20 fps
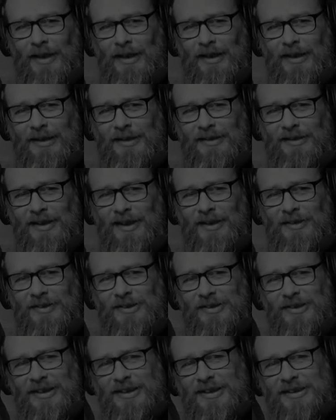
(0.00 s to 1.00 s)
uh, and I
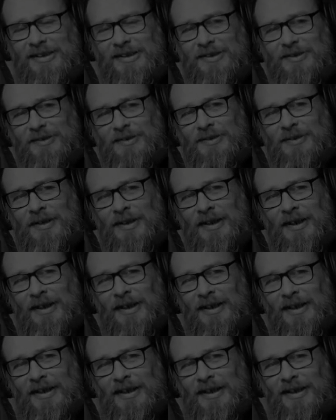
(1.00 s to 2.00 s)
decided to
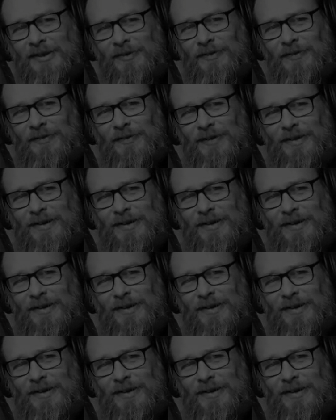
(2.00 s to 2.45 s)
kind of.